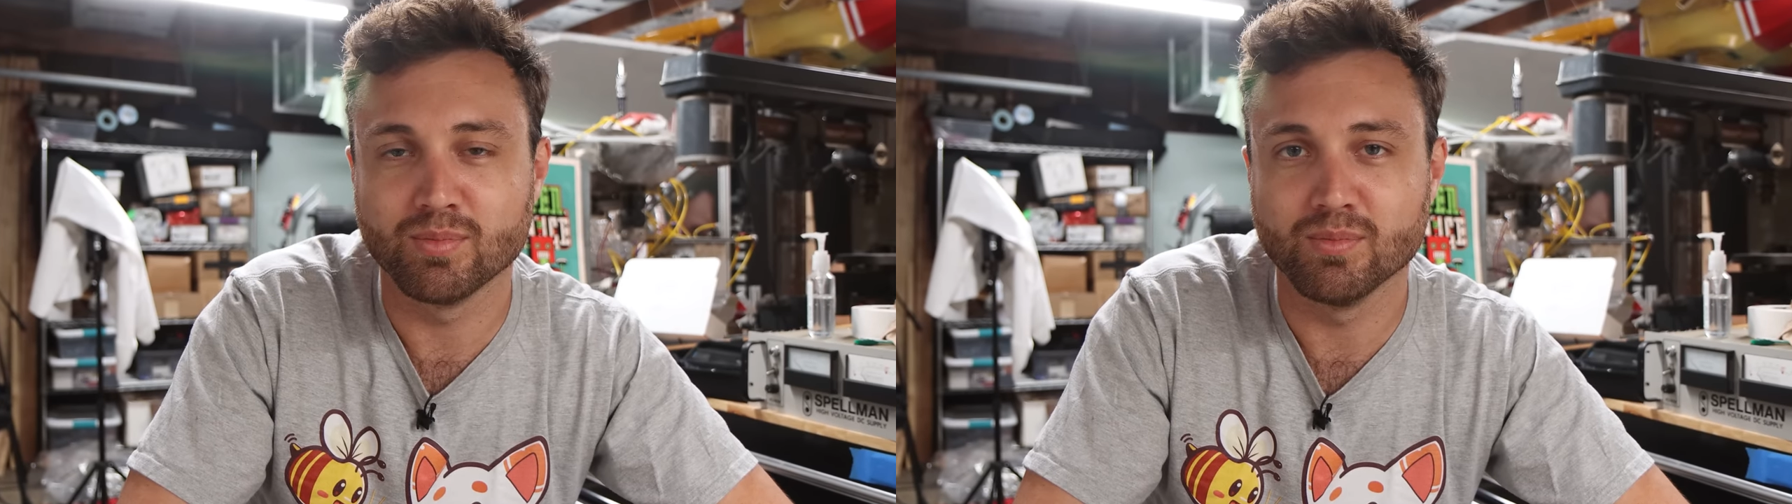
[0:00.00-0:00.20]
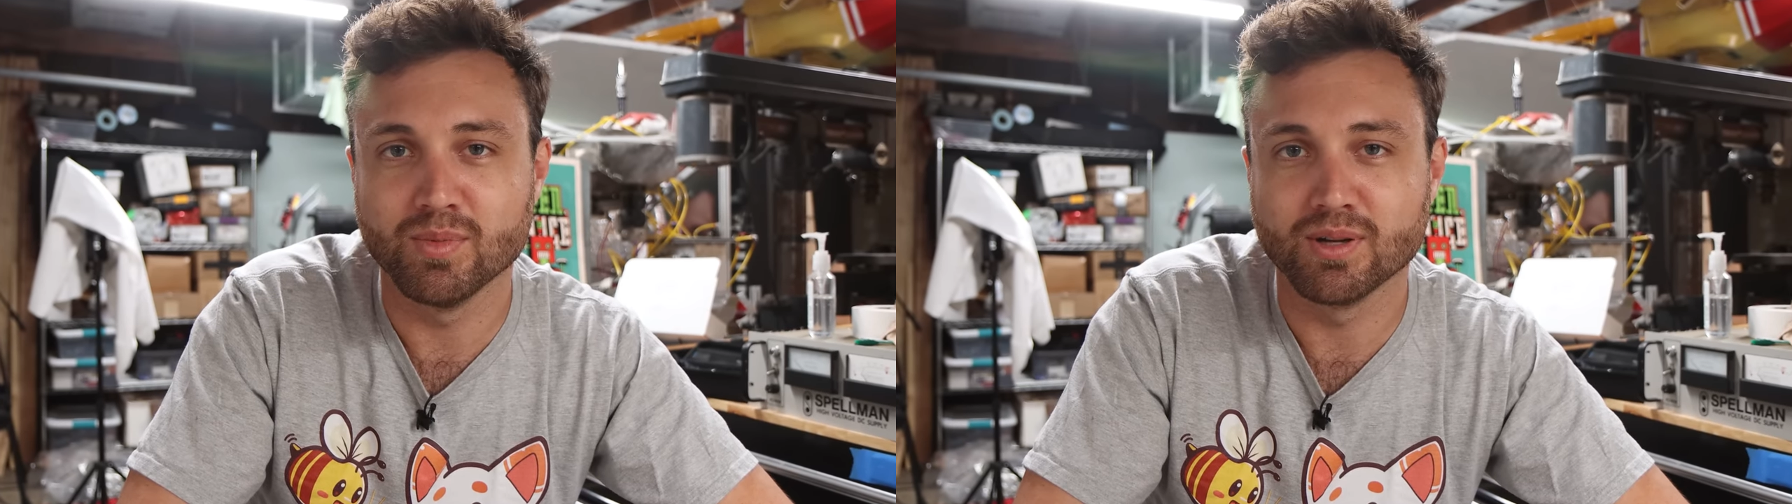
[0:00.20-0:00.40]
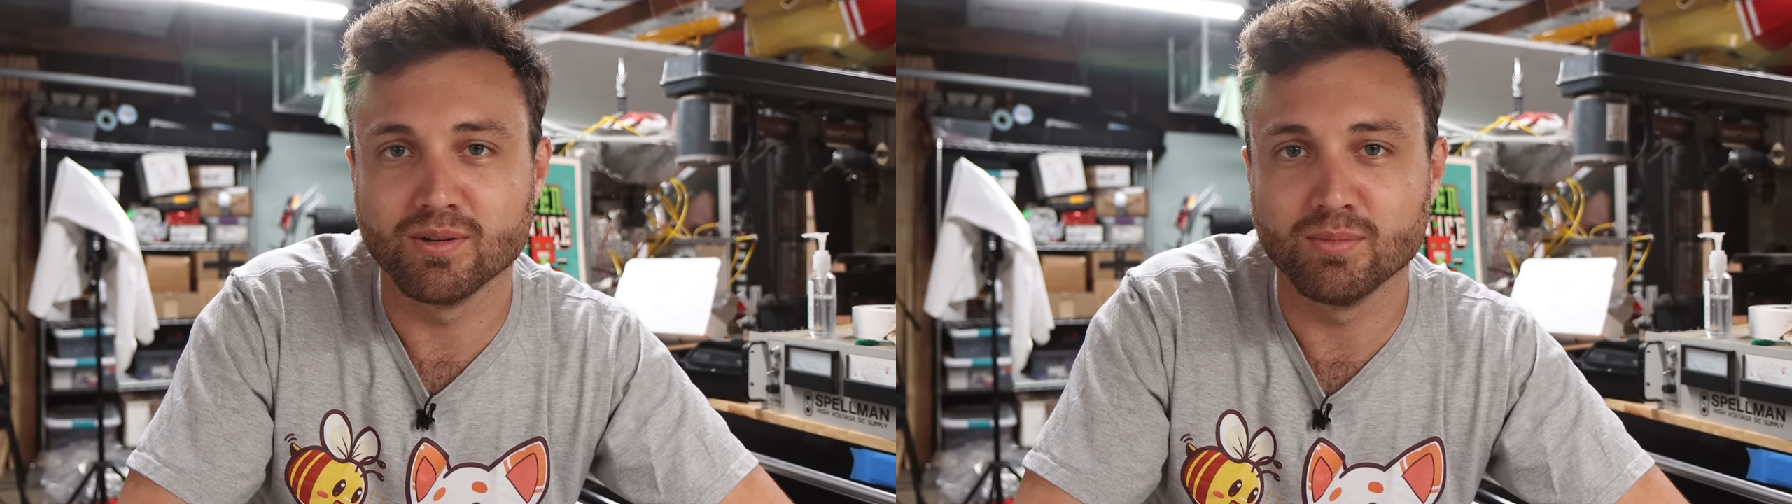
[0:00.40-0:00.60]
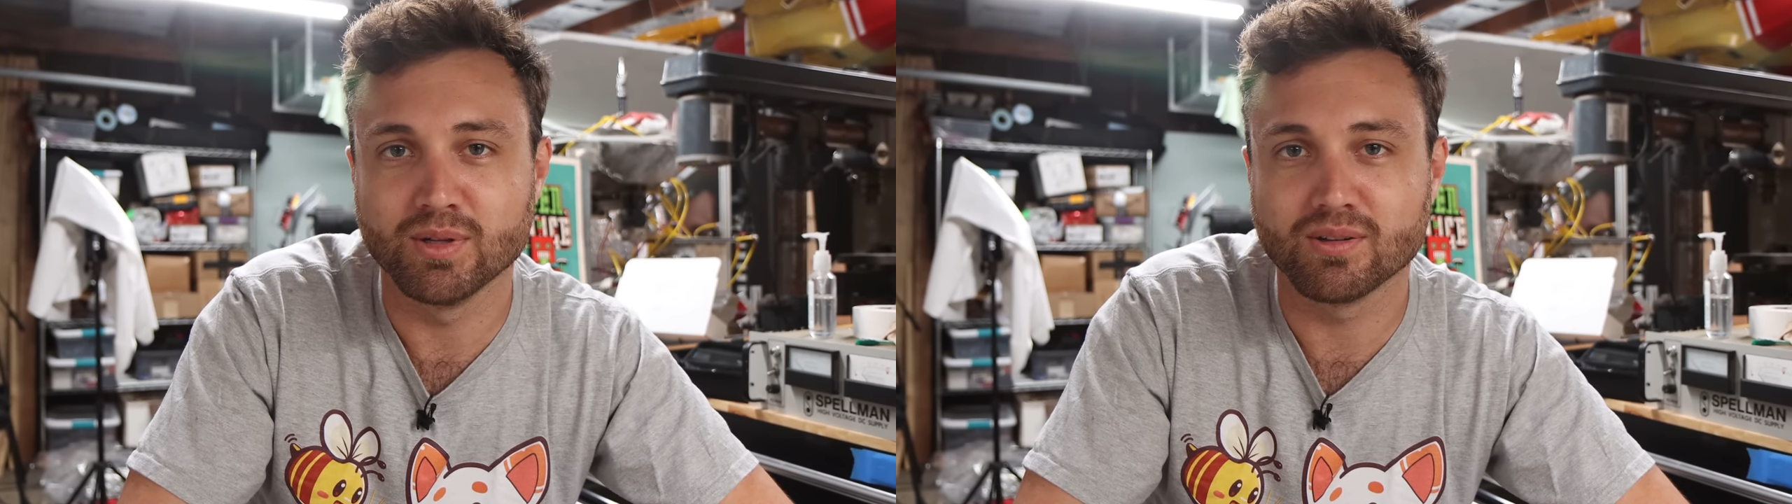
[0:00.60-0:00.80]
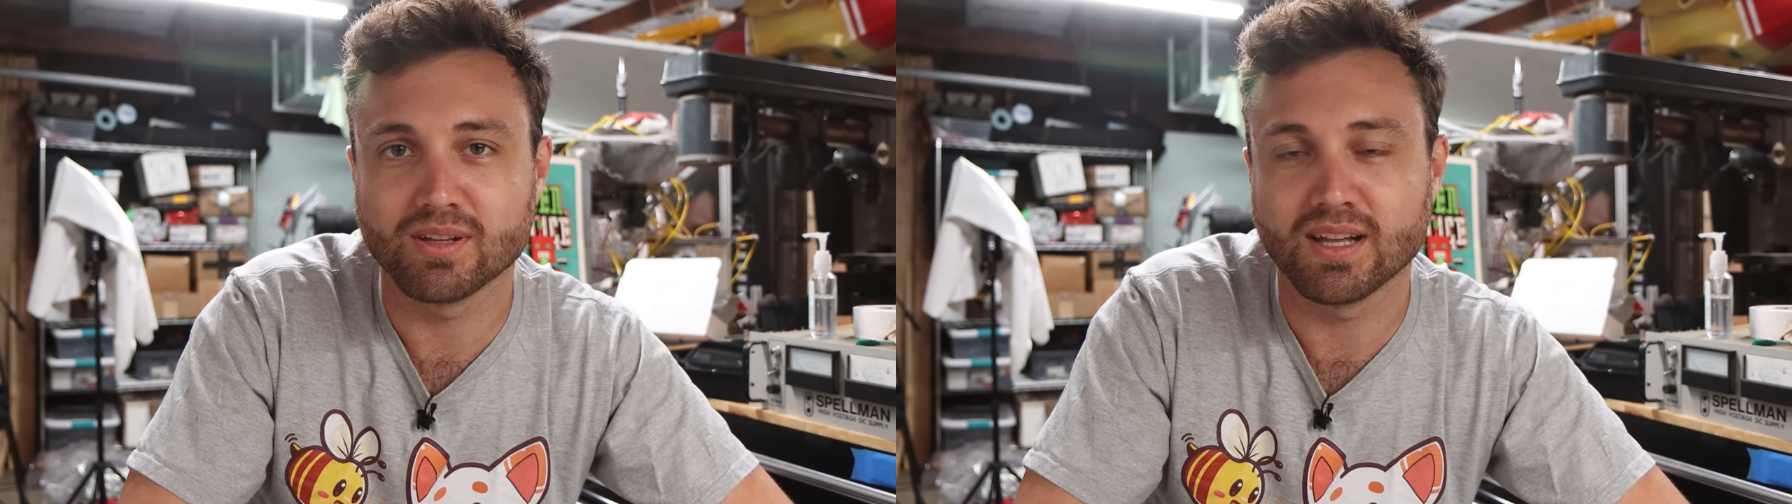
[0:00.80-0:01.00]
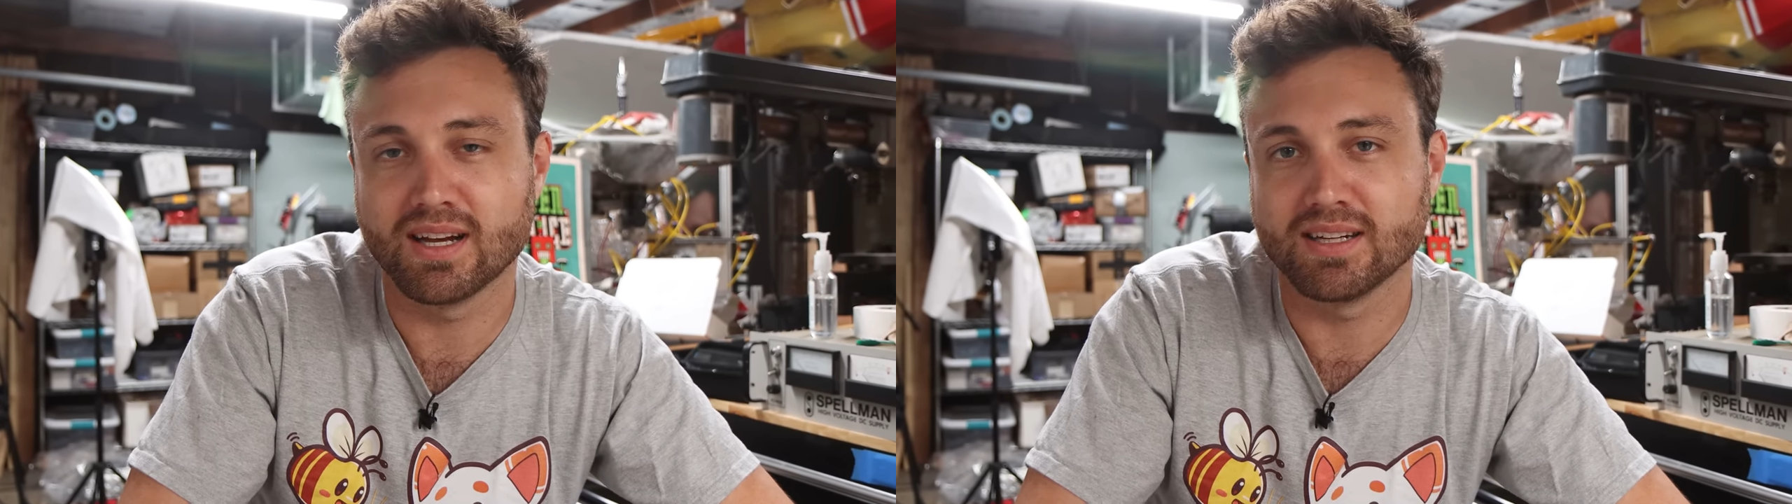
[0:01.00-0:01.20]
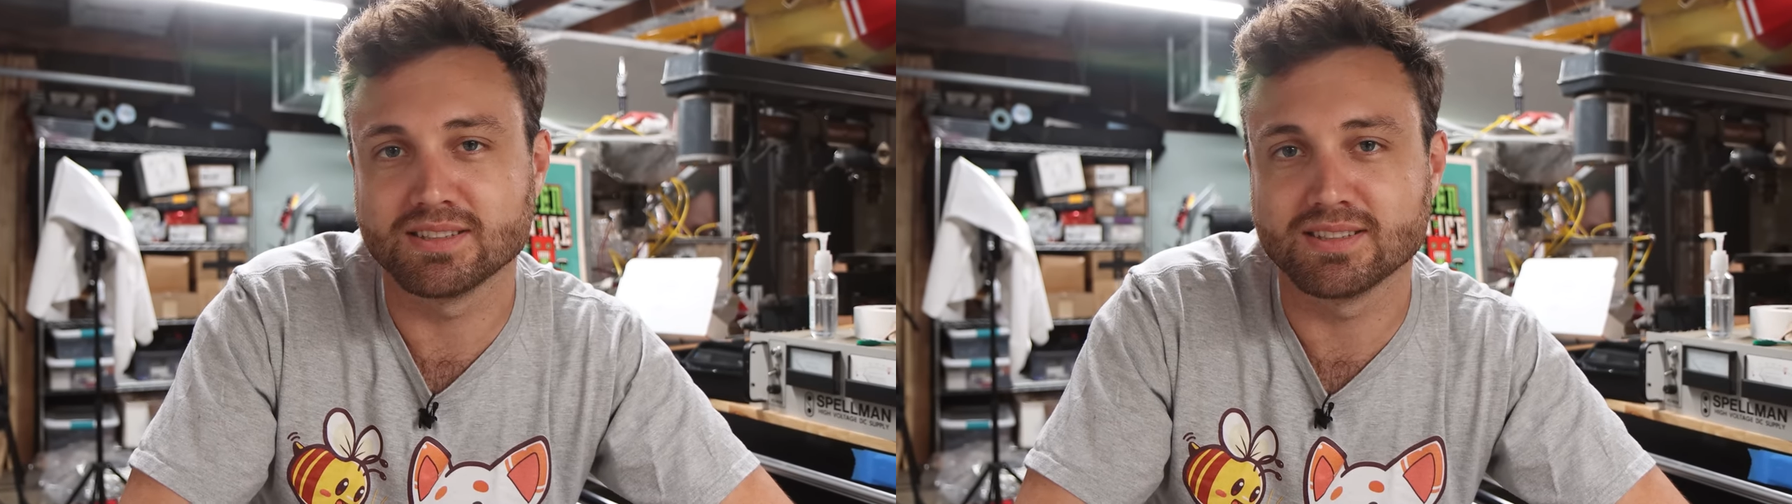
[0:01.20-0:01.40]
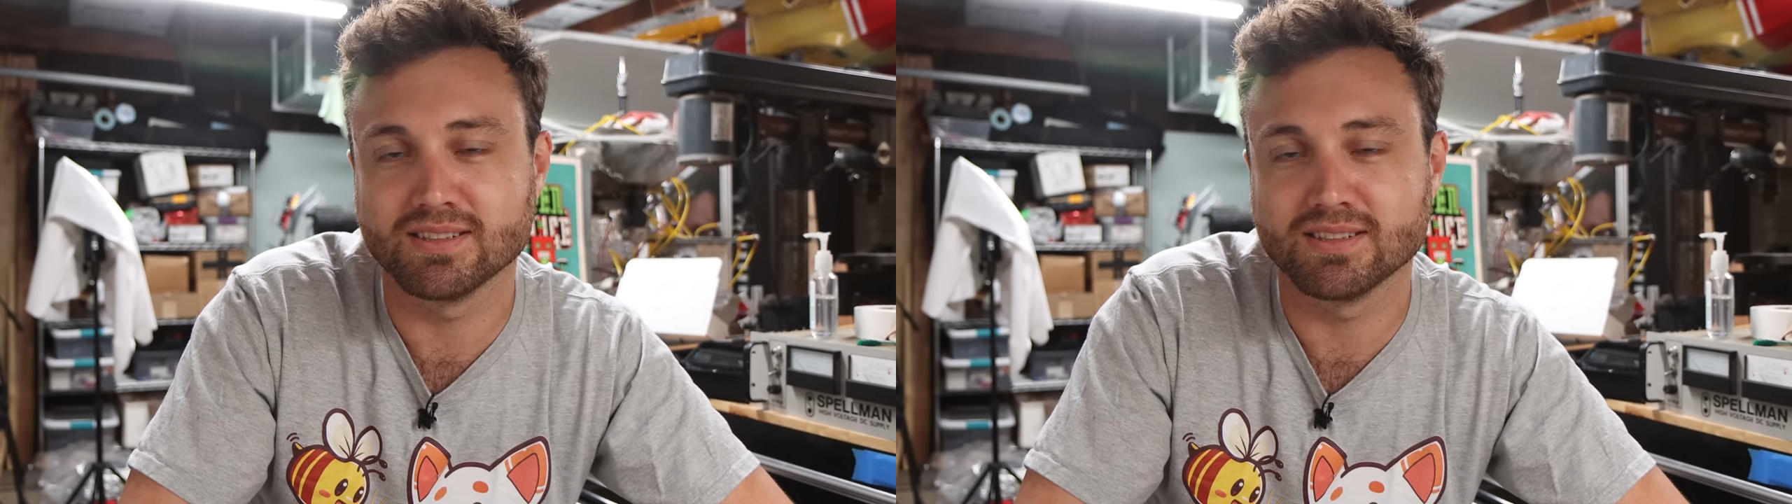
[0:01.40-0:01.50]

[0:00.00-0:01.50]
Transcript: middle class.